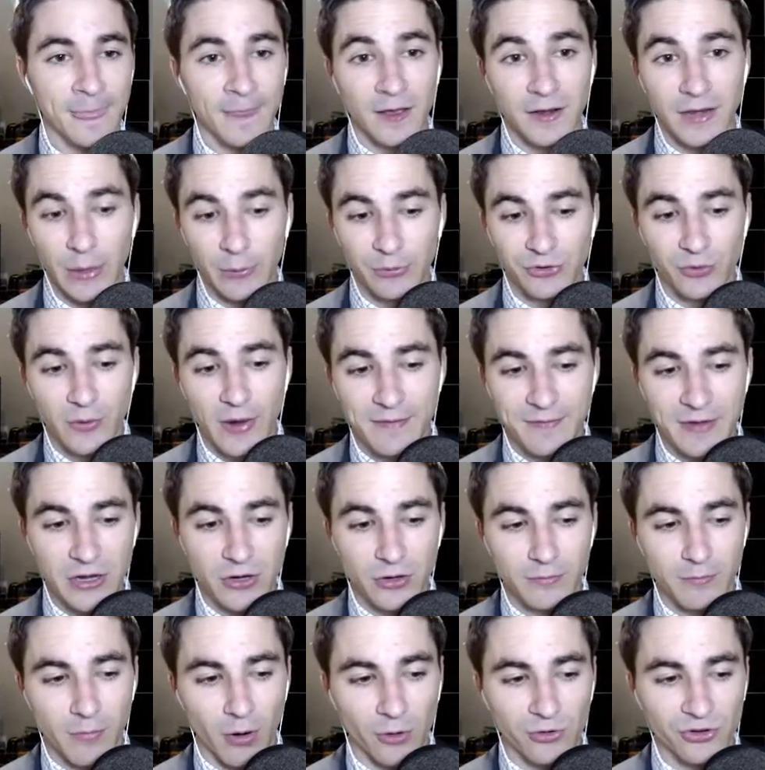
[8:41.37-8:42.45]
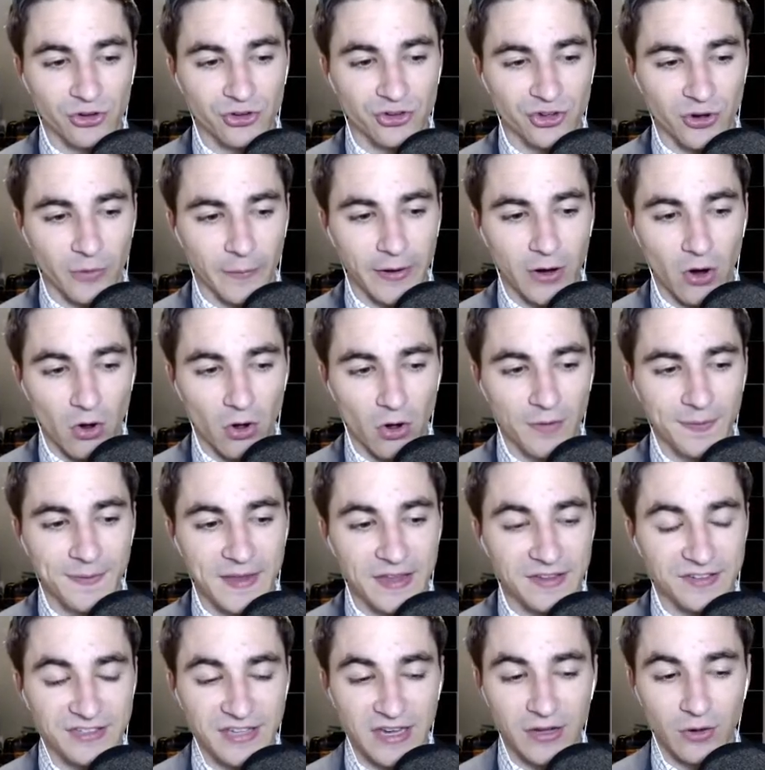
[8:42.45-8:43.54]
Now, we do have a good margin showing on the
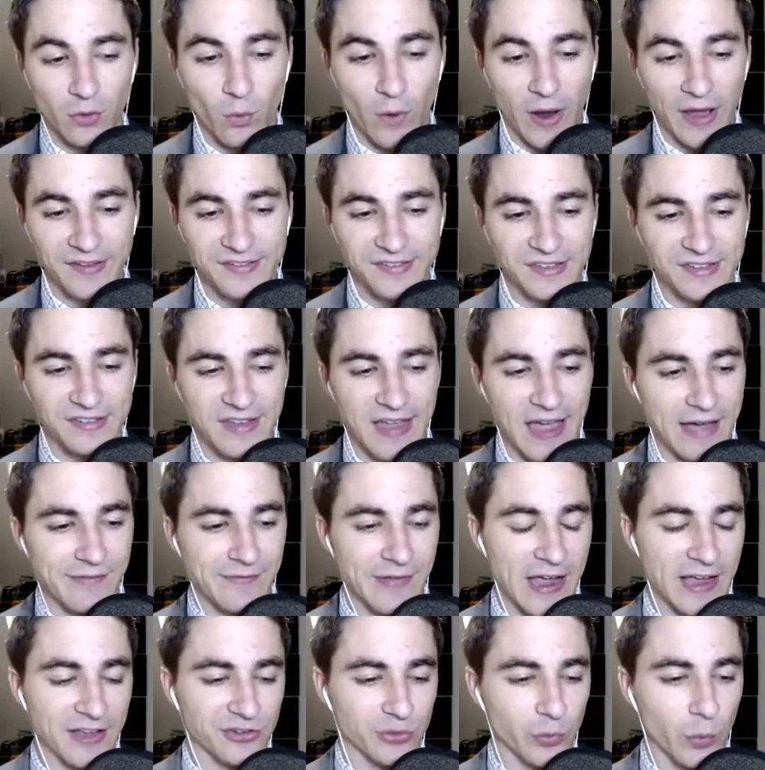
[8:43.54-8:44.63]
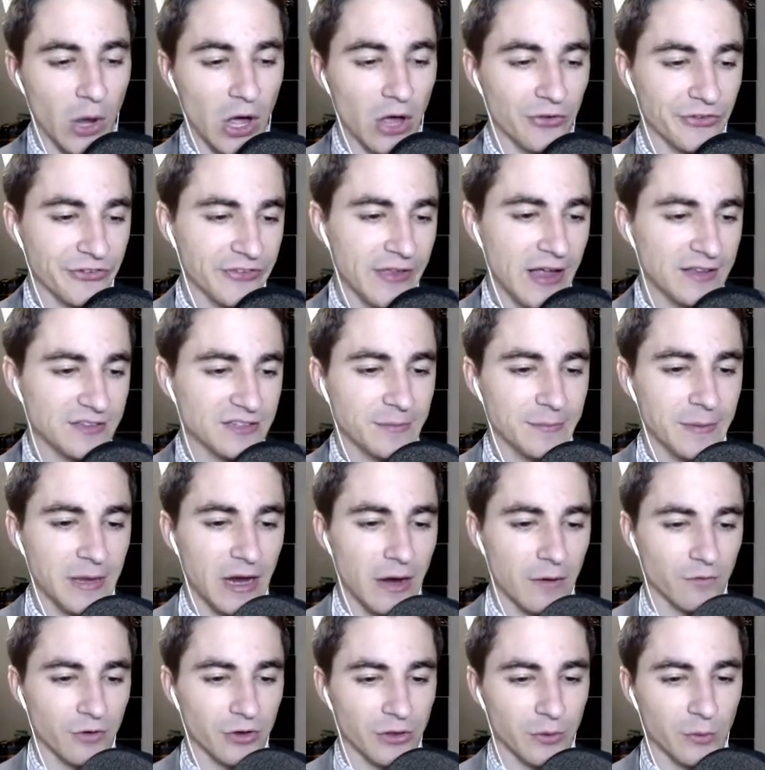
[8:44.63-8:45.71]
Sanguesti staff as well. It's not something I
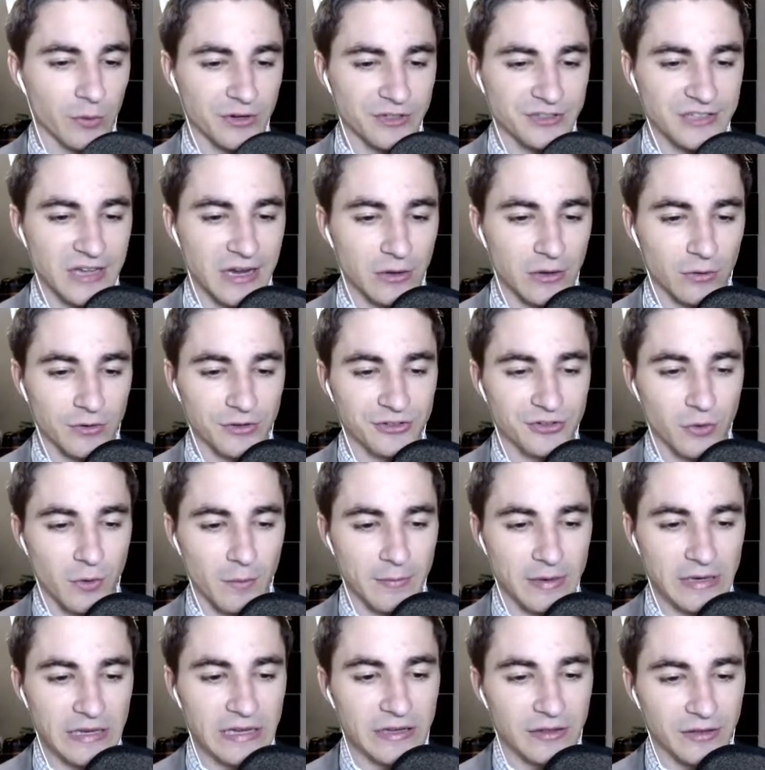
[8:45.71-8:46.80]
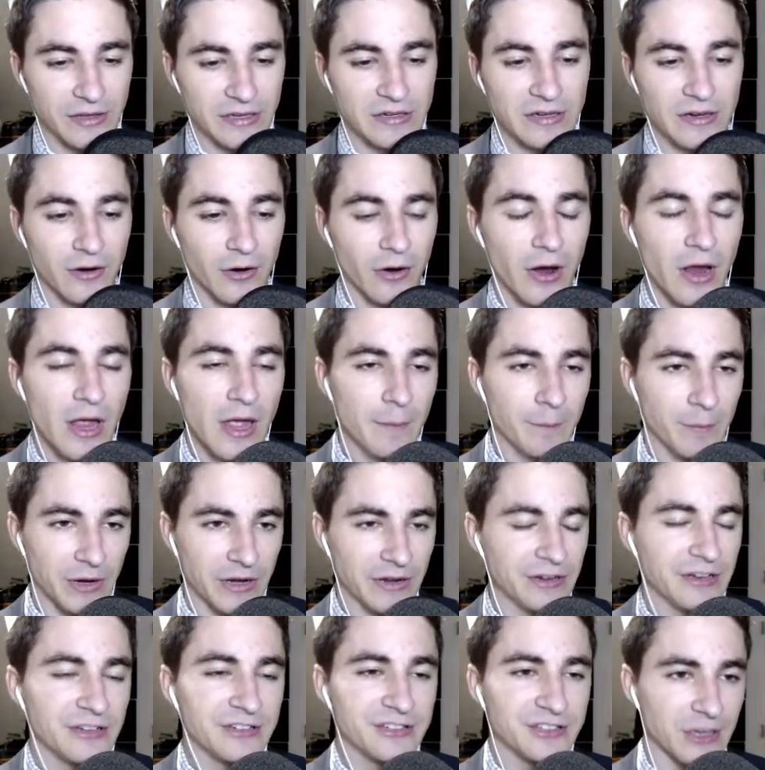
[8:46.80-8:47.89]
really want to cycle into immediately here, but
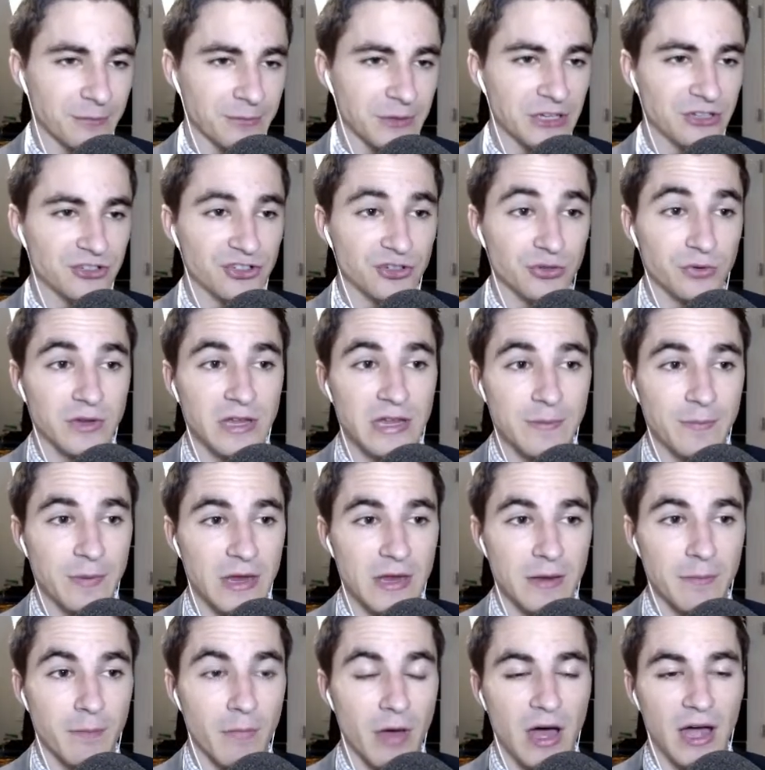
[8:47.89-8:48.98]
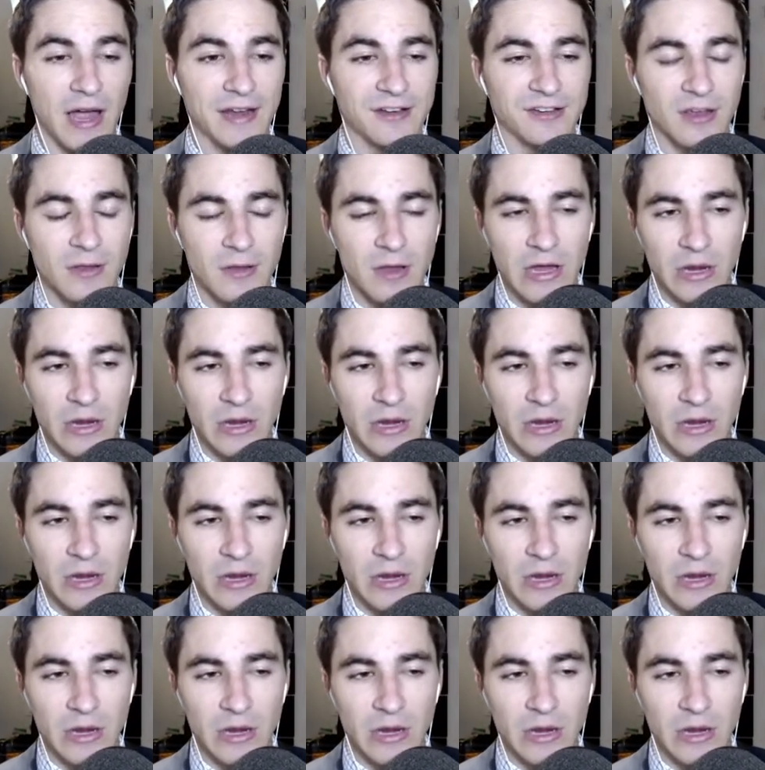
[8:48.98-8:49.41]
it is something to keep in mind.